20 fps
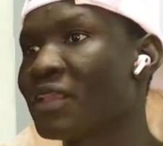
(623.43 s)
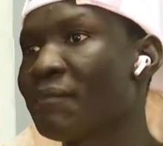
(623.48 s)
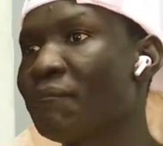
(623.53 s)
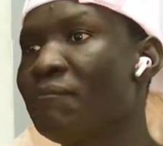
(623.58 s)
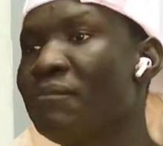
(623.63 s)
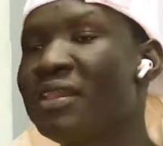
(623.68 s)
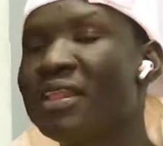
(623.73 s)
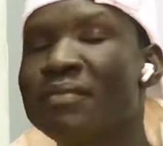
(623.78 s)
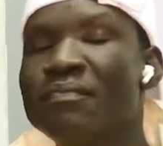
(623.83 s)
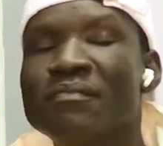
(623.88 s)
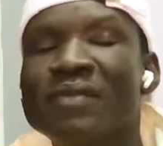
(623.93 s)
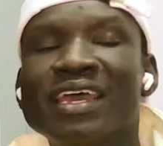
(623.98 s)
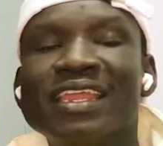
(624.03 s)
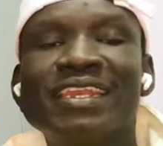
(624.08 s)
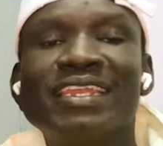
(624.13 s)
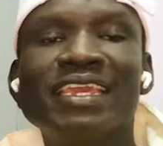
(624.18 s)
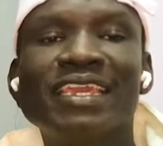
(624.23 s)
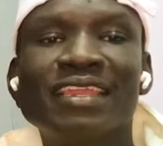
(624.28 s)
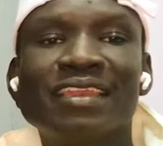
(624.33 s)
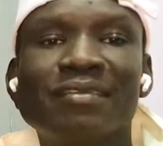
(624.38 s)
Big man
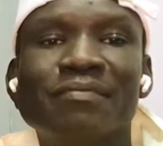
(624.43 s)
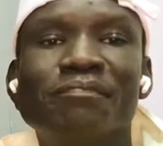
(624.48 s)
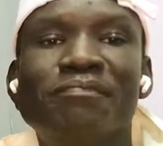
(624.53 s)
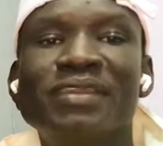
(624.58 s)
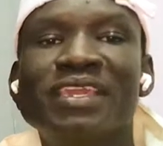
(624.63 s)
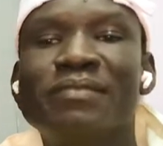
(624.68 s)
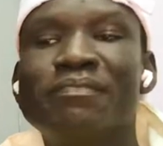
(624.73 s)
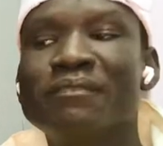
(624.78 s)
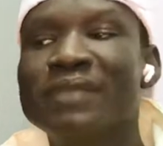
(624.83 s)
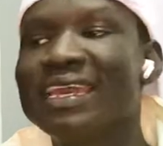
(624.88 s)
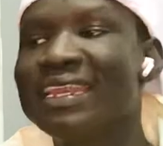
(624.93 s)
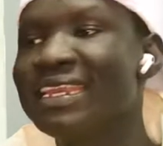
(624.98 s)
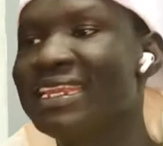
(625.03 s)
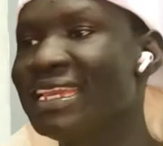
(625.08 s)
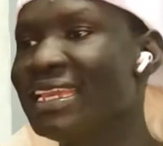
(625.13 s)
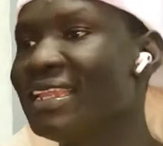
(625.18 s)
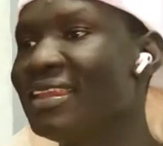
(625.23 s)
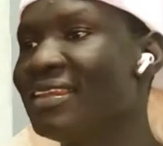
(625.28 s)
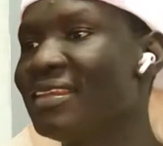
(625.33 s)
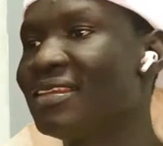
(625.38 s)
deal, big man
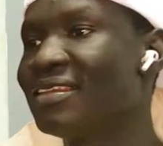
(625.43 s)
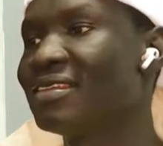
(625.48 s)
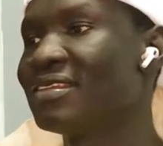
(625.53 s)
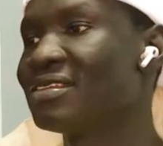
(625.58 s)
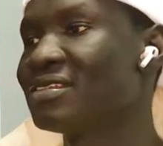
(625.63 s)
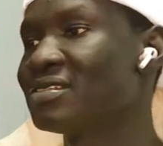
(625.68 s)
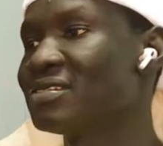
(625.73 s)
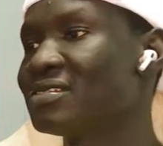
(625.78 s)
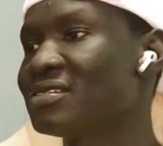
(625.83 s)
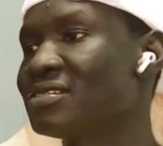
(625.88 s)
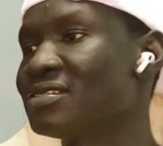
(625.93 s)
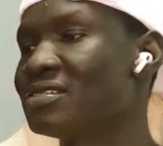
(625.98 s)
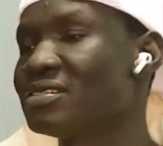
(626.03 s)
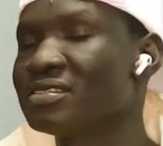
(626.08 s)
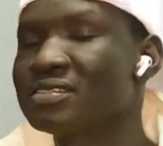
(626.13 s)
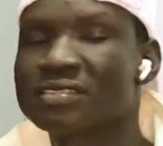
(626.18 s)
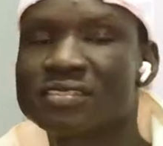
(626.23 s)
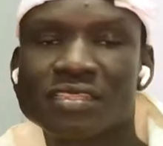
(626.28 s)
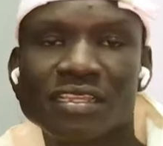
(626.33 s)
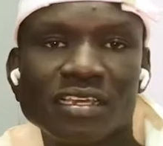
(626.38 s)
deal.
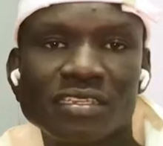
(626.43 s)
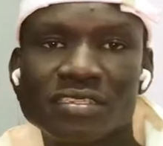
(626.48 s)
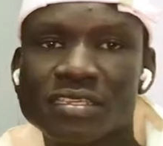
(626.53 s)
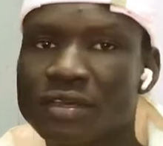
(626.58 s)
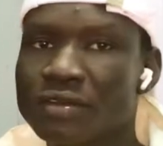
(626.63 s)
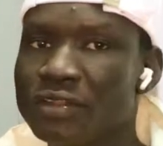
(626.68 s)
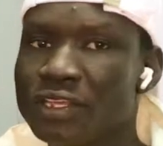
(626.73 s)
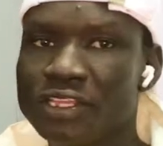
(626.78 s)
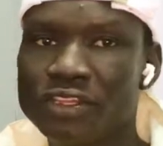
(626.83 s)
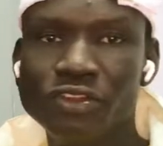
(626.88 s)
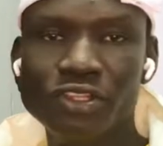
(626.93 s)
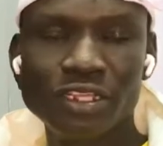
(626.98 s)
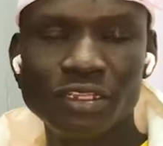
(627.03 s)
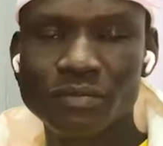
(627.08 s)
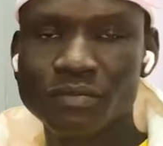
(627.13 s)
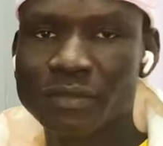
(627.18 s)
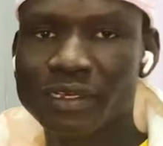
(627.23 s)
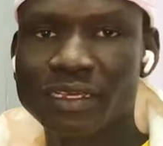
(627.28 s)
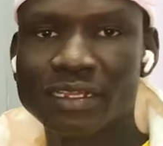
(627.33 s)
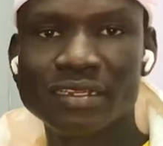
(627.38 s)
That's how they deal,
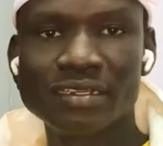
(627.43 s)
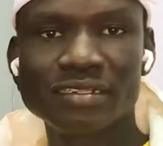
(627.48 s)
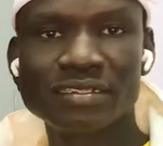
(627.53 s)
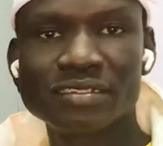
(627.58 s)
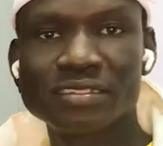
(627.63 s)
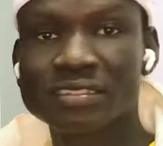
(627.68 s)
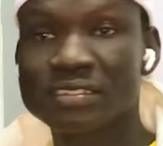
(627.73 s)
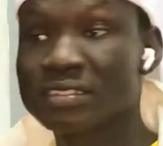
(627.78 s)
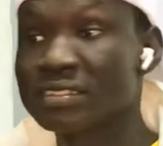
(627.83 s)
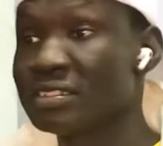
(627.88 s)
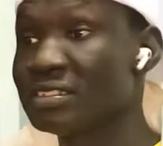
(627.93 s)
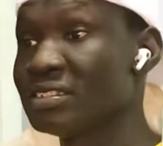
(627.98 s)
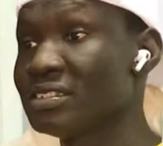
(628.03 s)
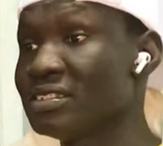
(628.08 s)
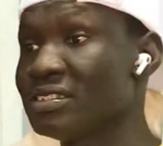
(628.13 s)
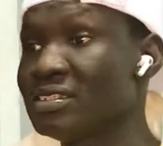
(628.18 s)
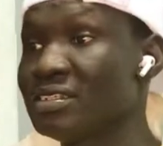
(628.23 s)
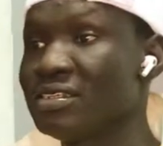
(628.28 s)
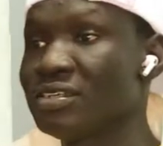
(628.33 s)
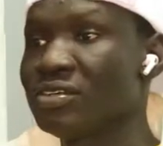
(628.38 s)
man.
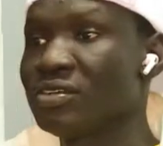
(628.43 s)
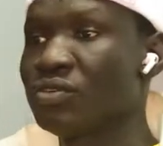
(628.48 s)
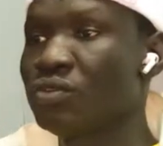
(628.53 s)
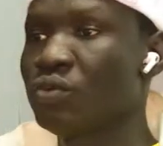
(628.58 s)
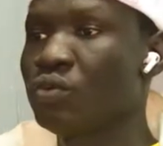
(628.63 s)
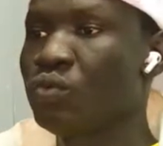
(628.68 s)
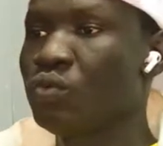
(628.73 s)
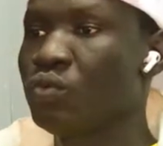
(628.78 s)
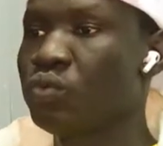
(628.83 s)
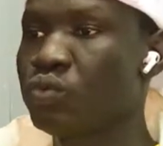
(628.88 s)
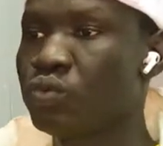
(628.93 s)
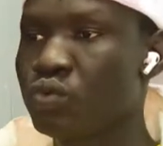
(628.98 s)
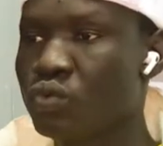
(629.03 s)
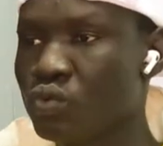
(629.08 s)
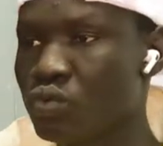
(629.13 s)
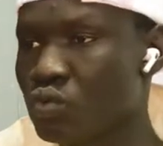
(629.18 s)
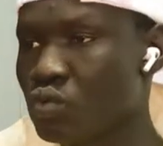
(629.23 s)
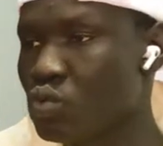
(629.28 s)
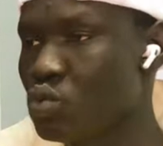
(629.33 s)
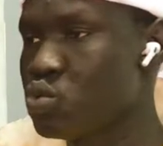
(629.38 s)

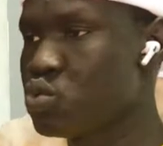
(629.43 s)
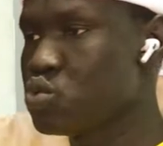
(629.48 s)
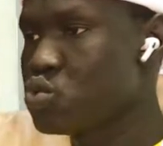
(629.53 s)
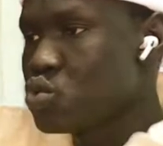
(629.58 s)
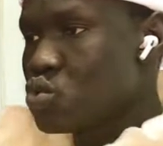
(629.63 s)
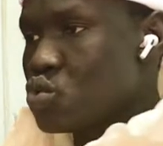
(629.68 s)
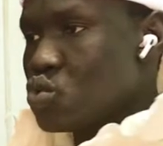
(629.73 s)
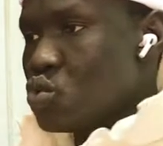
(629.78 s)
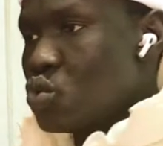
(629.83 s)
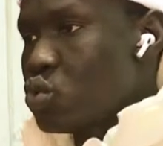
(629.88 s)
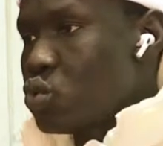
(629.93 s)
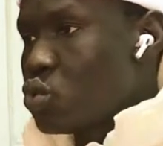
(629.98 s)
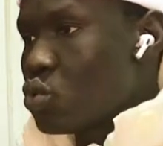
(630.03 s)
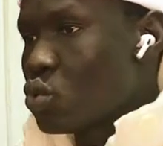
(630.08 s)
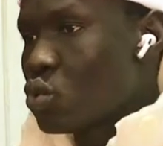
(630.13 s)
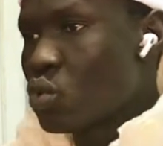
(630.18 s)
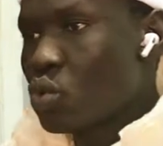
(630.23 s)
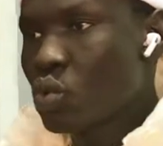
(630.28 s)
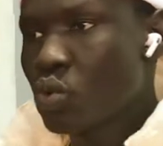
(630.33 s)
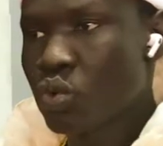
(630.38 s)
Oof, oof, oof,
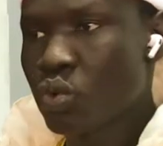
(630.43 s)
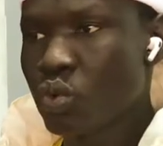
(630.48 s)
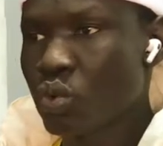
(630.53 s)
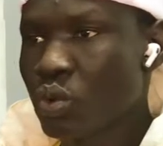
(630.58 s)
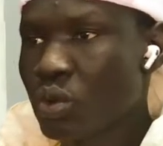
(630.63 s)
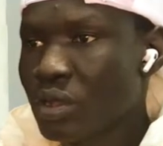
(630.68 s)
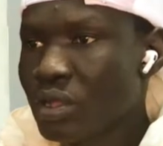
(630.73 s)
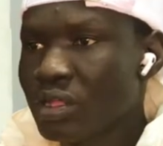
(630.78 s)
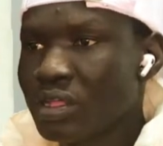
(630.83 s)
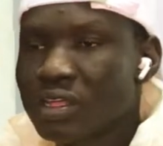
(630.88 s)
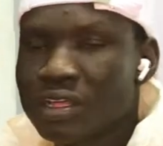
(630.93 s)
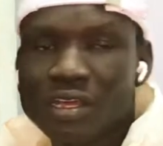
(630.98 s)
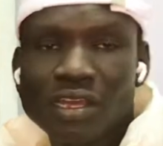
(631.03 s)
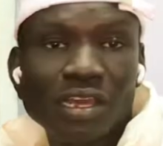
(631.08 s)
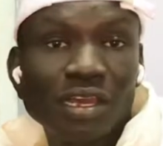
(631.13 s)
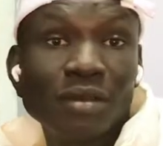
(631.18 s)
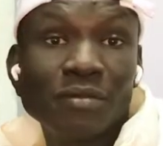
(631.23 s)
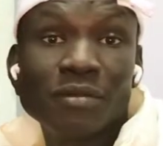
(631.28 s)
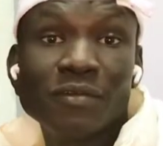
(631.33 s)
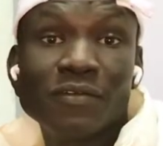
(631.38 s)
oof.
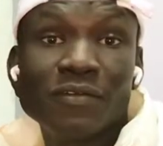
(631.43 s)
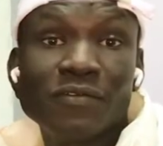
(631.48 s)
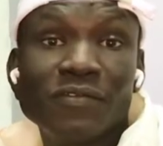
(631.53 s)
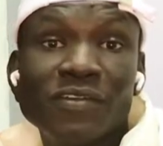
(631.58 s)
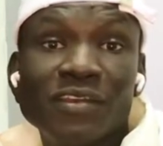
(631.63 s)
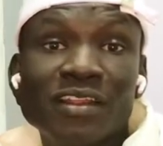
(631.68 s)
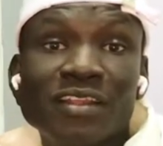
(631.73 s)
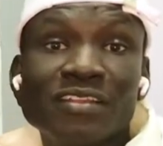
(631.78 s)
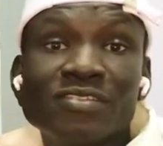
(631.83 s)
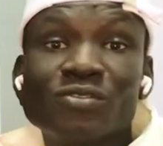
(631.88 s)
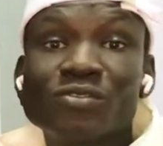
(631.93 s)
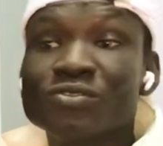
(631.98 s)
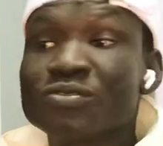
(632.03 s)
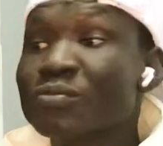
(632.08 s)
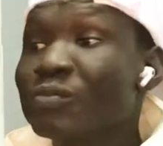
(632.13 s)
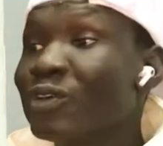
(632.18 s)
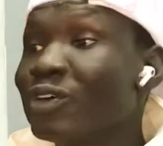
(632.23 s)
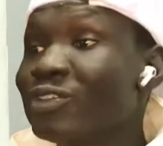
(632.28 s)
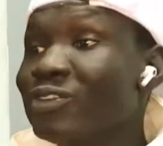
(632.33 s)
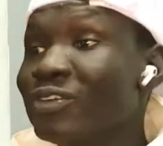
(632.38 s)
I'm even feeling too
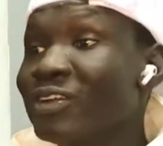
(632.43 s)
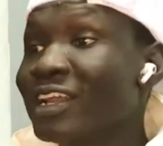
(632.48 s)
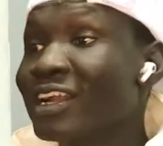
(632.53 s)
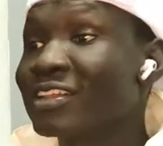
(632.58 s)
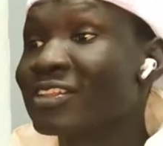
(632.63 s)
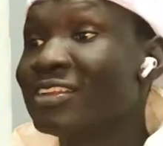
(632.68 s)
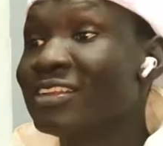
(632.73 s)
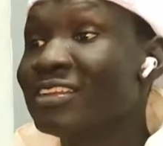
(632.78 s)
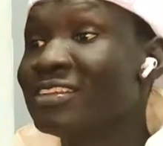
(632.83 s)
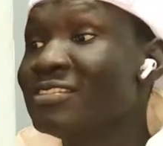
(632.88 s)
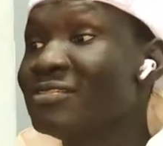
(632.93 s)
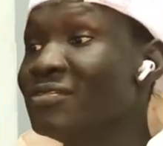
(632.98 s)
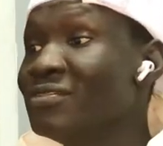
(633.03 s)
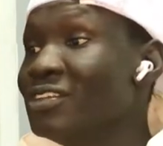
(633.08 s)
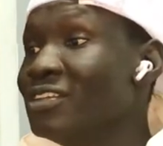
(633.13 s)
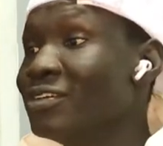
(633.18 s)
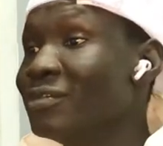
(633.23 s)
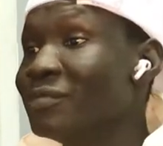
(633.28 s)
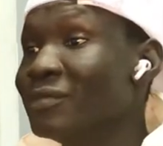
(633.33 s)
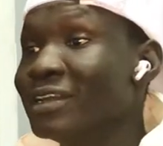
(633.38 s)
small to react in this
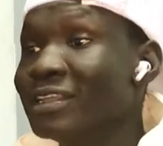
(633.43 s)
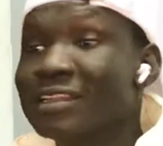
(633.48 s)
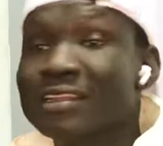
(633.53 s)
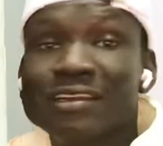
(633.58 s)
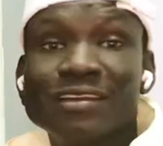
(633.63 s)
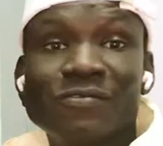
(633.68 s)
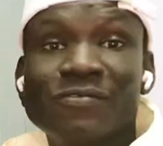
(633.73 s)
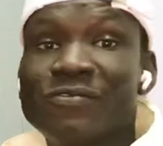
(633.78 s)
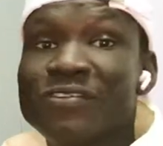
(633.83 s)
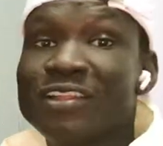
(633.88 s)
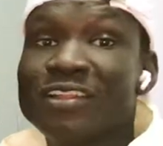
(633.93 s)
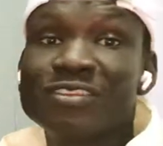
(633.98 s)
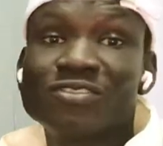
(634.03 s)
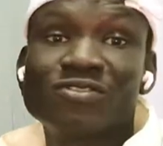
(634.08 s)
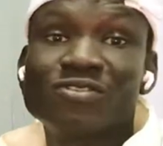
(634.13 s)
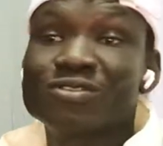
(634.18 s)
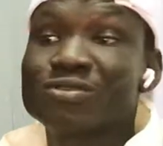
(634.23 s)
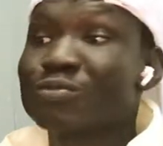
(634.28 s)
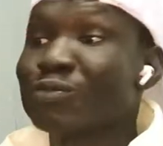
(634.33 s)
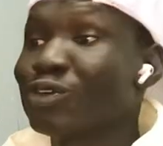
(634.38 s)
video, man. Feeling
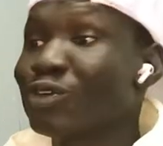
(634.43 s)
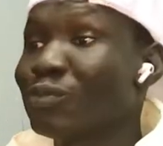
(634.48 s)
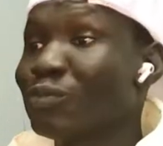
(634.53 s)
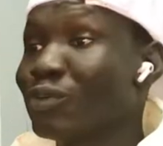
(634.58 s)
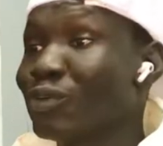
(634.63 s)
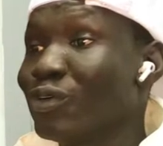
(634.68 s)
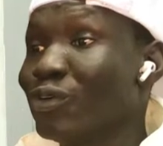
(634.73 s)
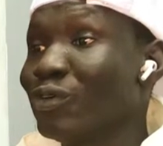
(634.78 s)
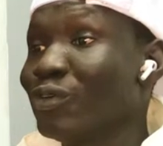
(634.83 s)
too small, bro.